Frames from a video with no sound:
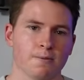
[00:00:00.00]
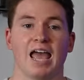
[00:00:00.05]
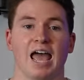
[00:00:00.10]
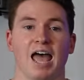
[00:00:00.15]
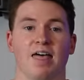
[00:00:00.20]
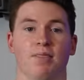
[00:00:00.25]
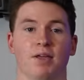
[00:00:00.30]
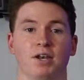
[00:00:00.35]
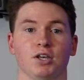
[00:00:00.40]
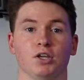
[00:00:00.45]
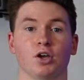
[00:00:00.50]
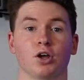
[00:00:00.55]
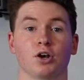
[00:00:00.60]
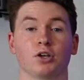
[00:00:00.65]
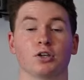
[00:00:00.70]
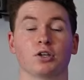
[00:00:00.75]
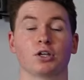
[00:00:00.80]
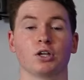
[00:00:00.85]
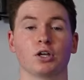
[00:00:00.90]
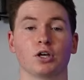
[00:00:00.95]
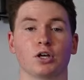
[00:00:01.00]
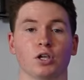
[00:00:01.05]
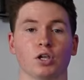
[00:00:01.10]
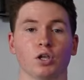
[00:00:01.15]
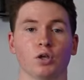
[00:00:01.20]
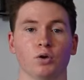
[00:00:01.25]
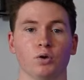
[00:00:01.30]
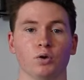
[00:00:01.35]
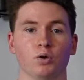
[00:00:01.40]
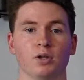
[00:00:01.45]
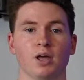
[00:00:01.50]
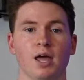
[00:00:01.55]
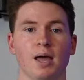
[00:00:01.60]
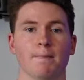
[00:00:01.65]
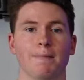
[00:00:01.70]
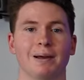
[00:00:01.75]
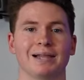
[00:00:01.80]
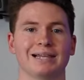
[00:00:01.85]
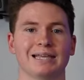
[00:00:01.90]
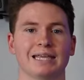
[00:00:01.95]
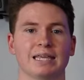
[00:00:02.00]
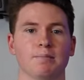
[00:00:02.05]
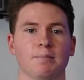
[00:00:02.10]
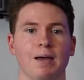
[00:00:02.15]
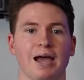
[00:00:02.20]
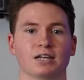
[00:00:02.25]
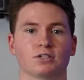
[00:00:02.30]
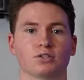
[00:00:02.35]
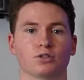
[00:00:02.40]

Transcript: And then you're going to conclude by linking back